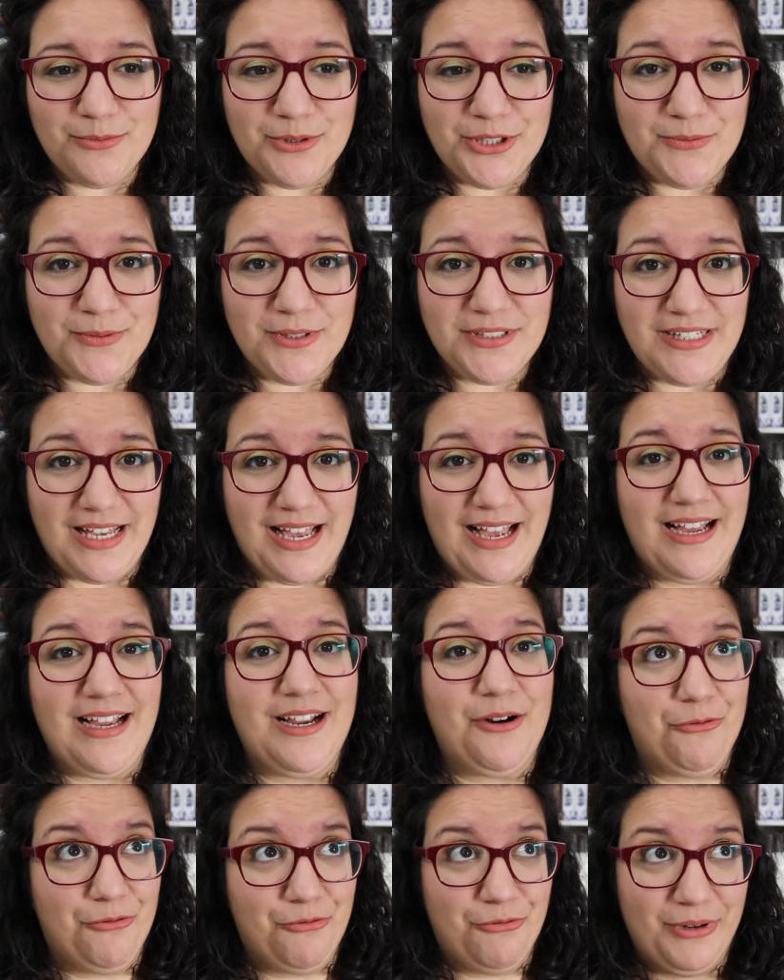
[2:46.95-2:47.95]
which was
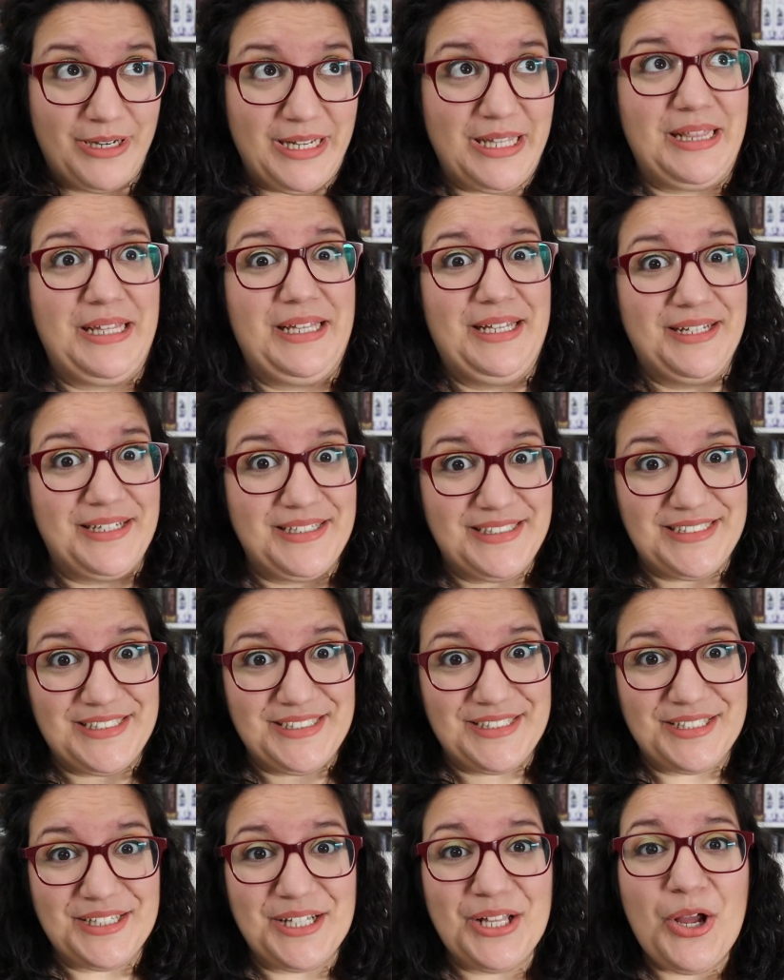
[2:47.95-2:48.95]
really a
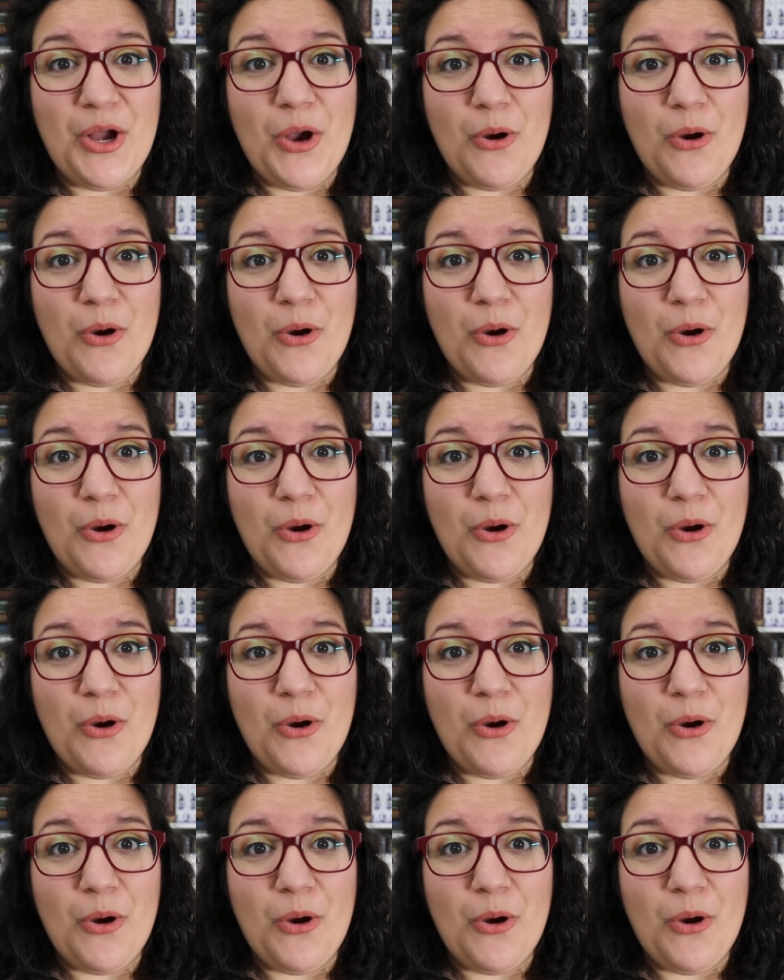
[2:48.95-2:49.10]
deal,